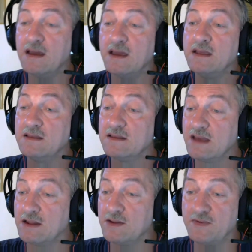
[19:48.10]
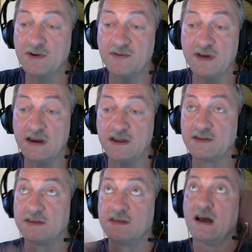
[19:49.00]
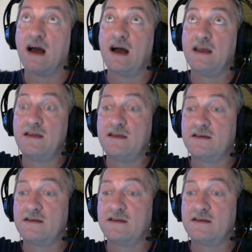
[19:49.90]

in the sign of Aquarius high.